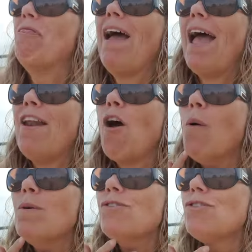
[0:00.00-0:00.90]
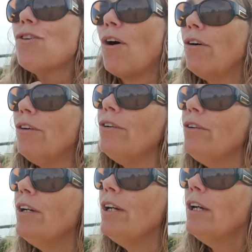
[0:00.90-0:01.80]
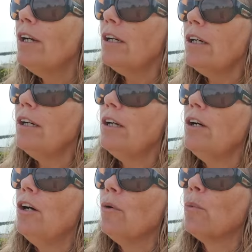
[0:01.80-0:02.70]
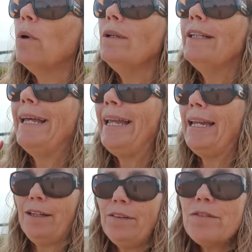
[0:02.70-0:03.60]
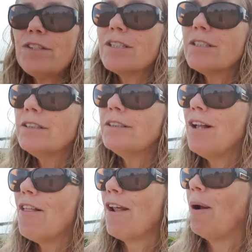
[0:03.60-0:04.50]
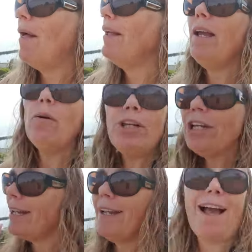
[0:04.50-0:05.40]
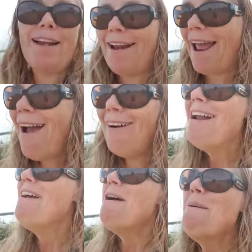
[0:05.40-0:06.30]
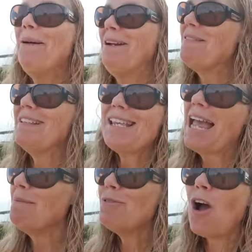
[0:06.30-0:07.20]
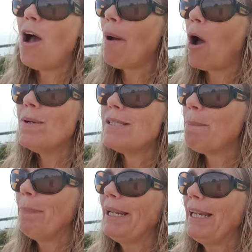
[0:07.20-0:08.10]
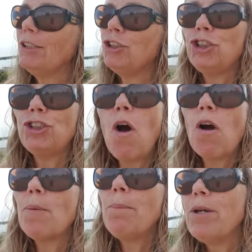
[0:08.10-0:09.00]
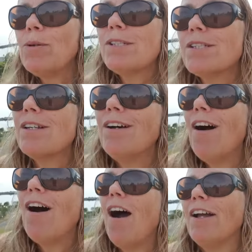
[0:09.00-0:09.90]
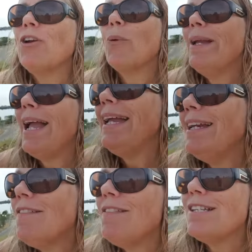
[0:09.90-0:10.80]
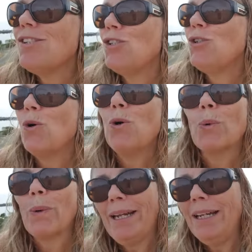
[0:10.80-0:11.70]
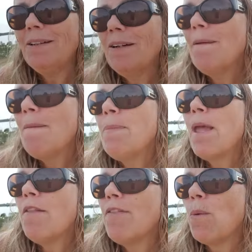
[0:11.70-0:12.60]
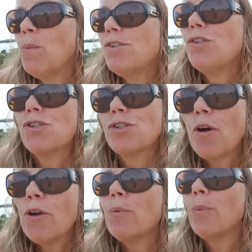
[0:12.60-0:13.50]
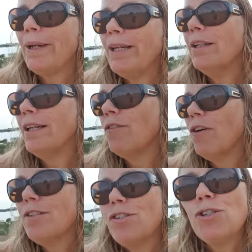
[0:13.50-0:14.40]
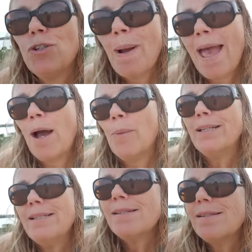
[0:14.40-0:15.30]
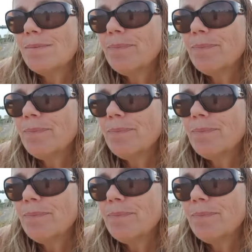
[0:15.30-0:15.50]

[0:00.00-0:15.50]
the? And I was so relieved that I'm like, yeah, well, you can cut it out. But at the same time, I was a bit in shock because I'd created this story that was so real in those two hours